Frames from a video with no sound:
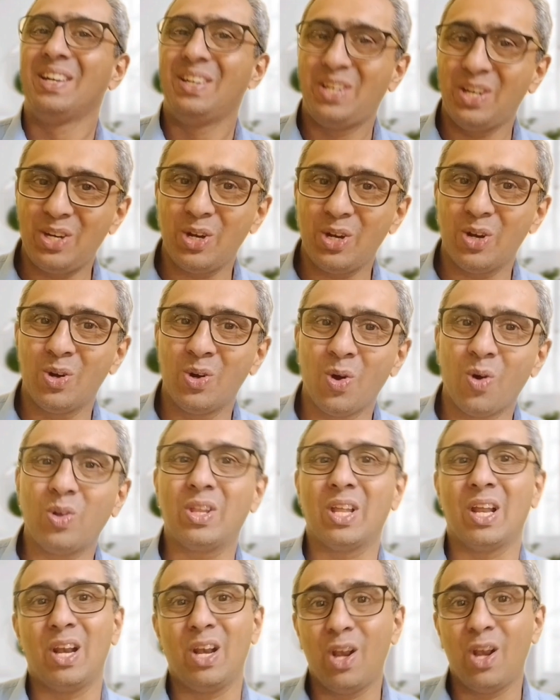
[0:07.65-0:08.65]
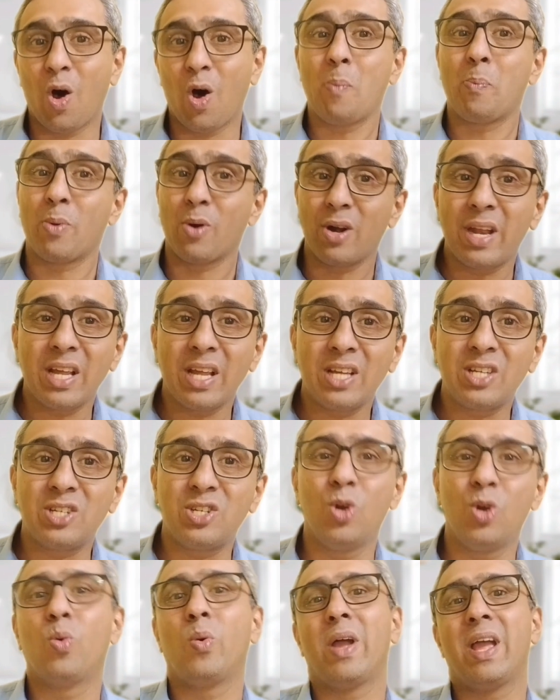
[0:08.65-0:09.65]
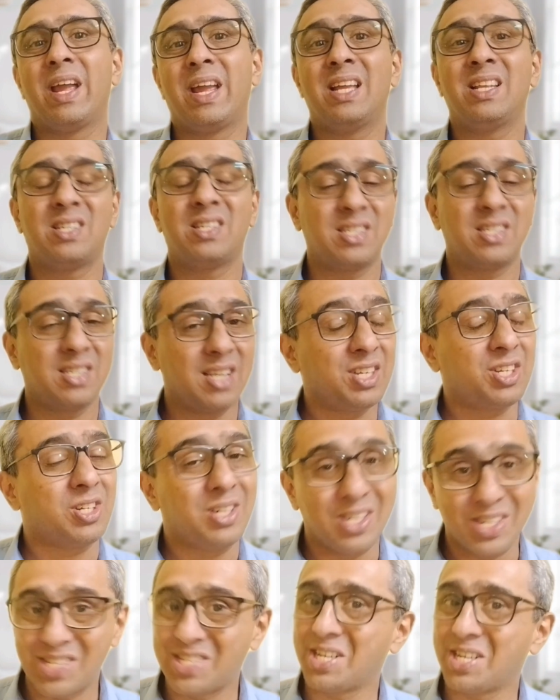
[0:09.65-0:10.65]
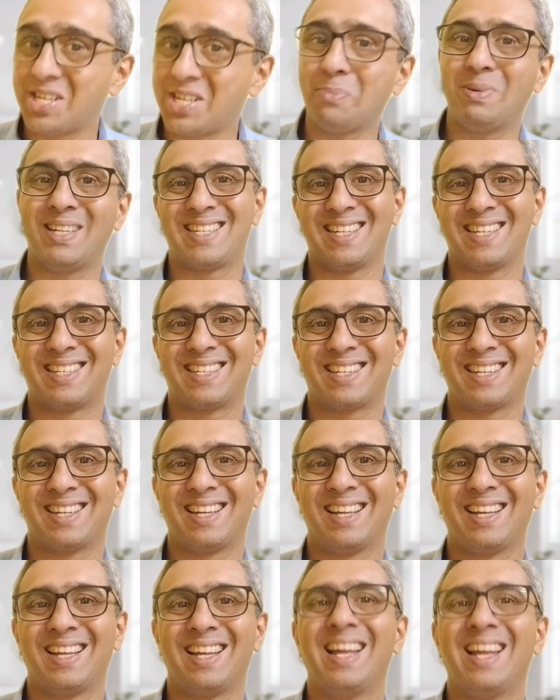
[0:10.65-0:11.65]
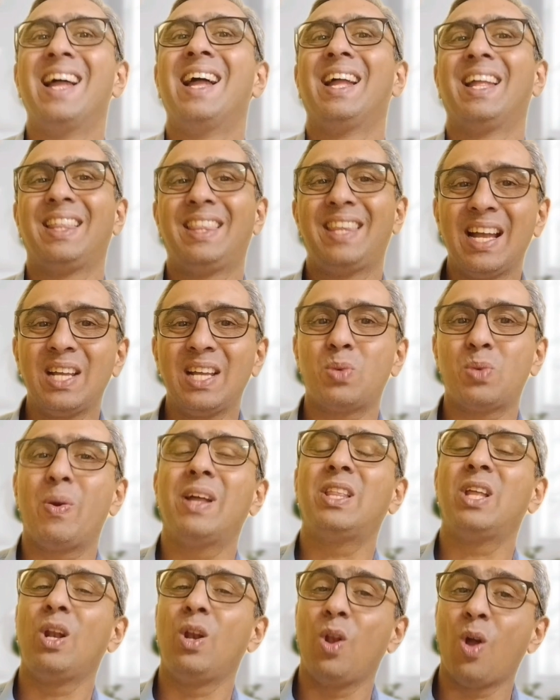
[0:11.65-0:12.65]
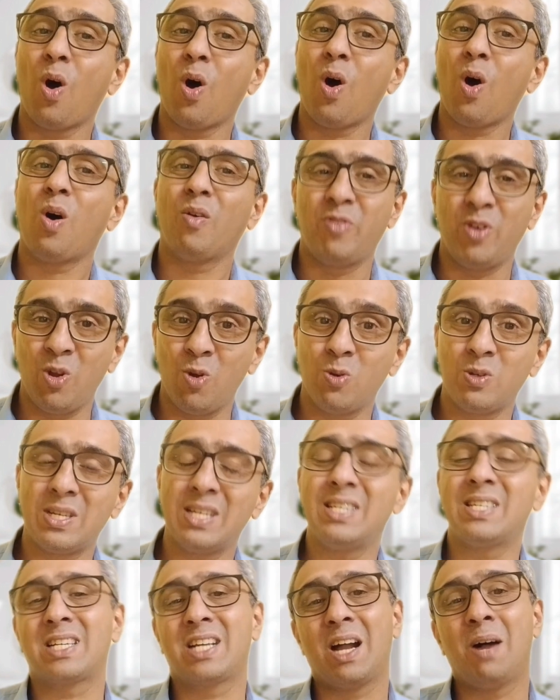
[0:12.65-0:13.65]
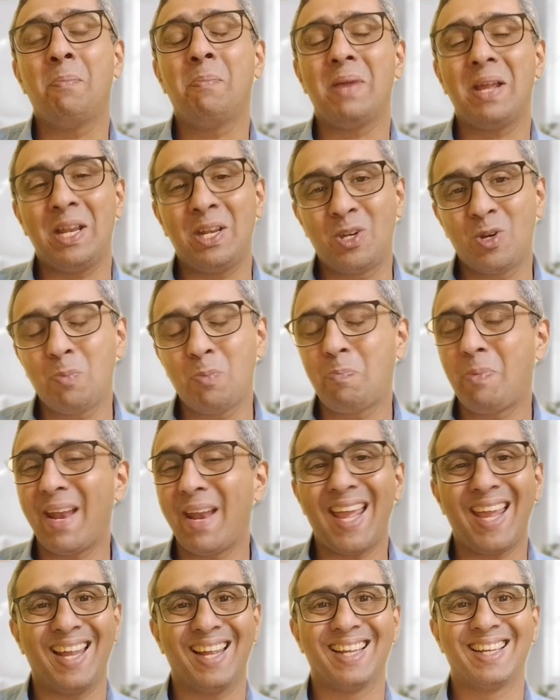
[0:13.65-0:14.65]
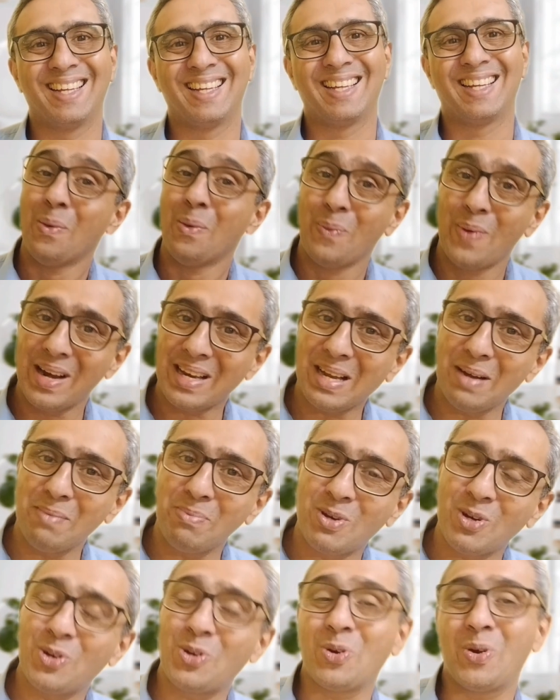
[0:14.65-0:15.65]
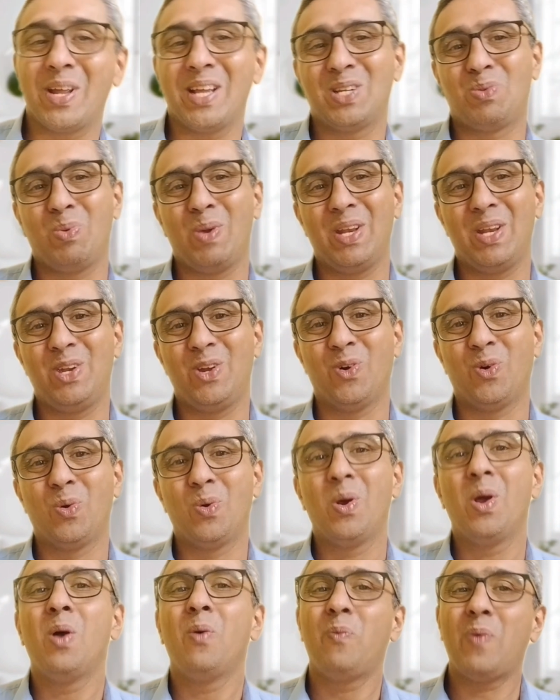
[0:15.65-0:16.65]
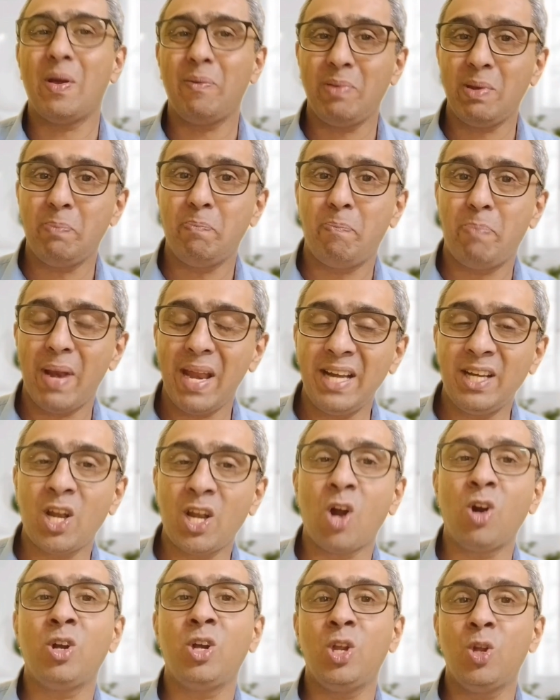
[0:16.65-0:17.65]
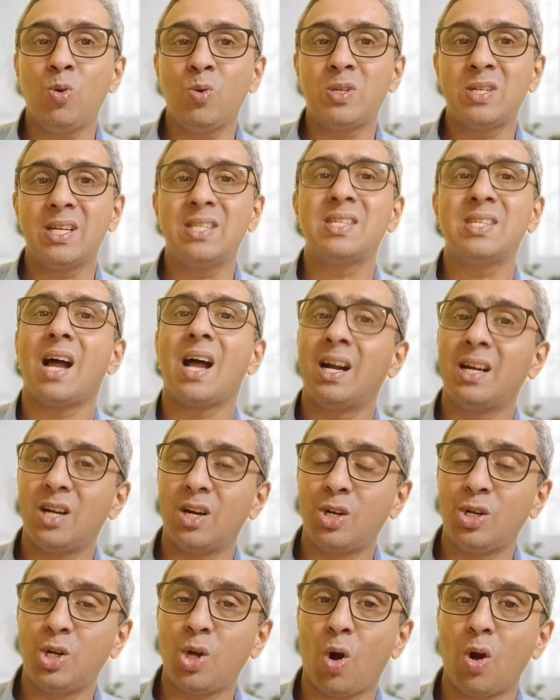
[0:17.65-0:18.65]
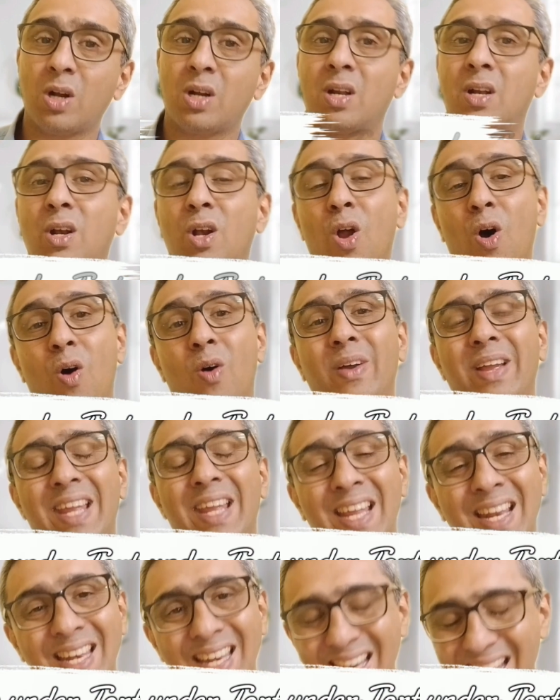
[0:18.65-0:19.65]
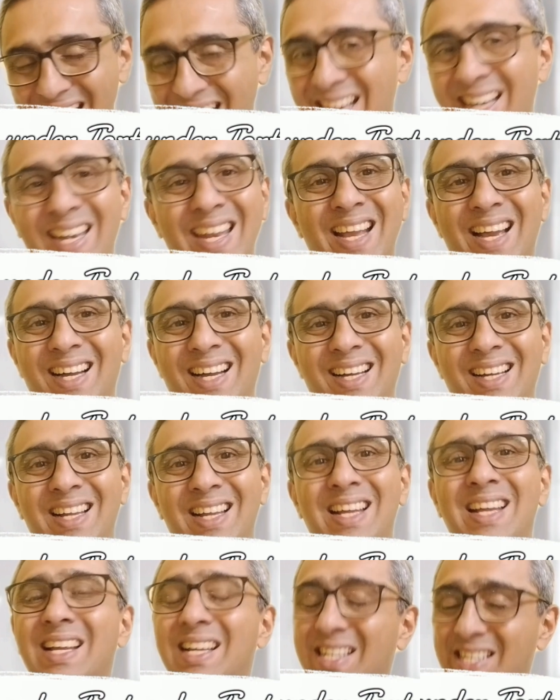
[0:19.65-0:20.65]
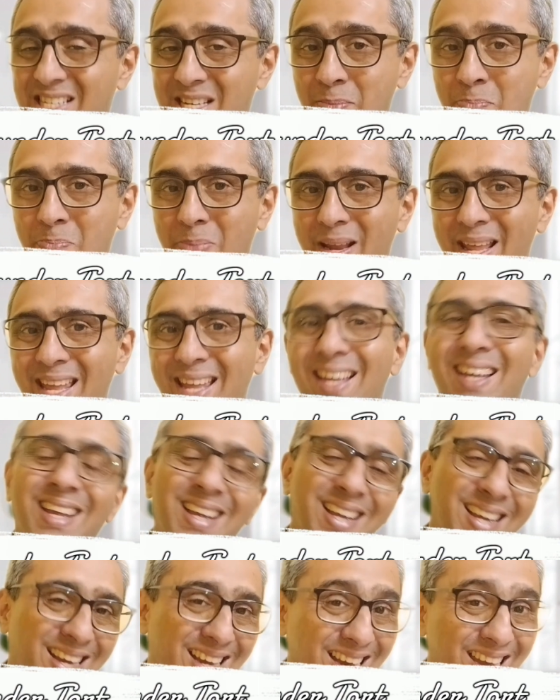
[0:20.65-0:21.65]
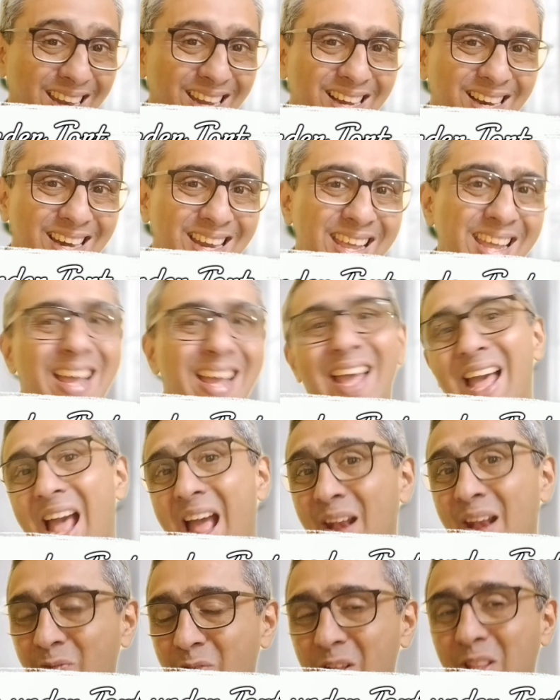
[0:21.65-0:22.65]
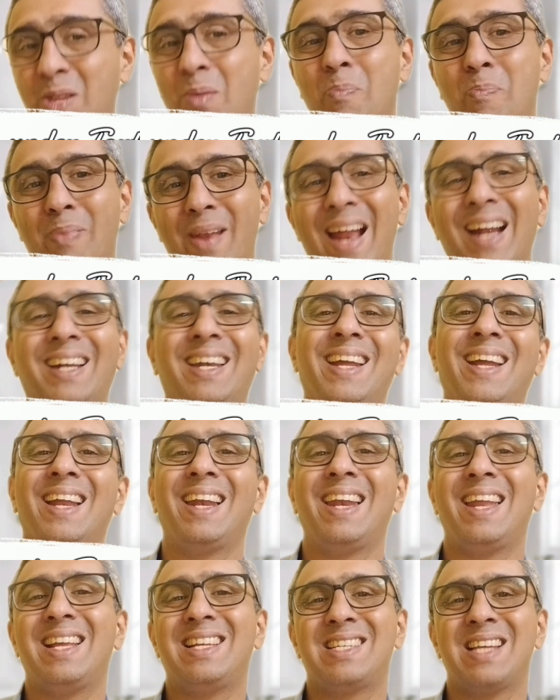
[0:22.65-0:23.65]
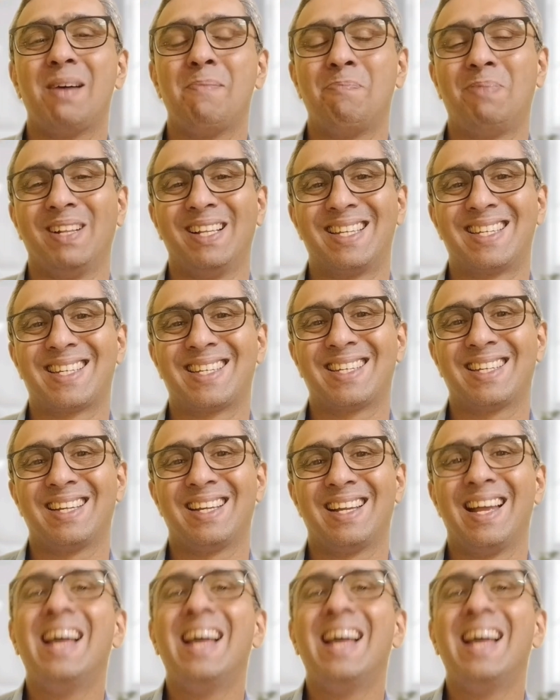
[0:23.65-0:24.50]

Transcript: Did you know the law protects you against such disturbances? That's where the law of nuisance come into play. Welcome to today's video where we break down nuisance under tort law in India. Simply, clearly, and with practical examples.